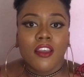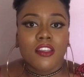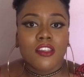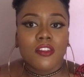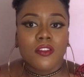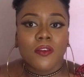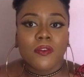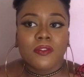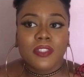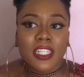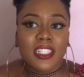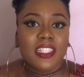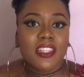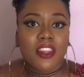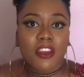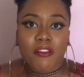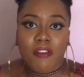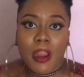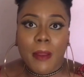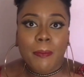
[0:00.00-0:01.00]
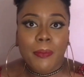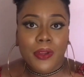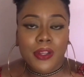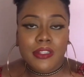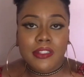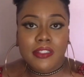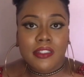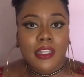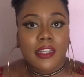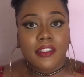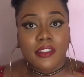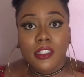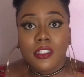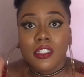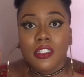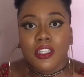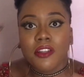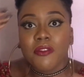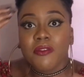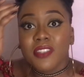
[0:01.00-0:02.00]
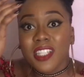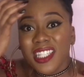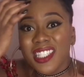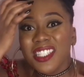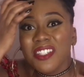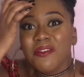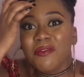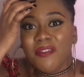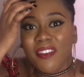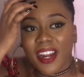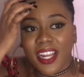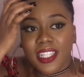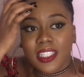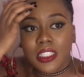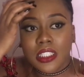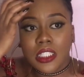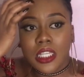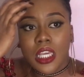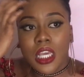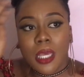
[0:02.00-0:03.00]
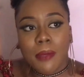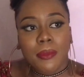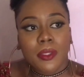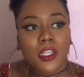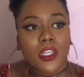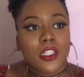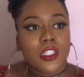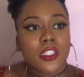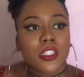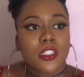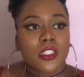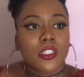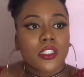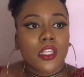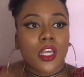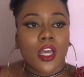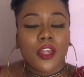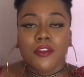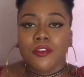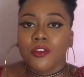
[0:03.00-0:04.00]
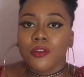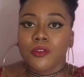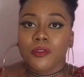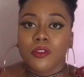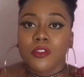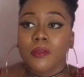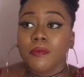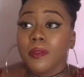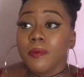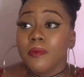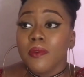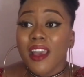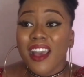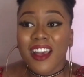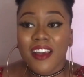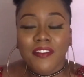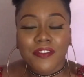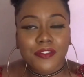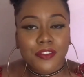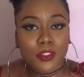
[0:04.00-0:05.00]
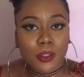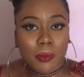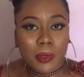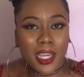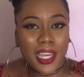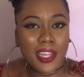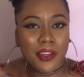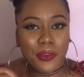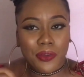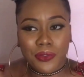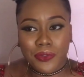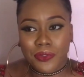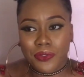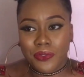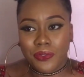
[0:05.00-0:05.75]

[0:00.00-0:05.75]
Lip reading: You know, dating the right person and dating right, because I don't know, some people have some kind of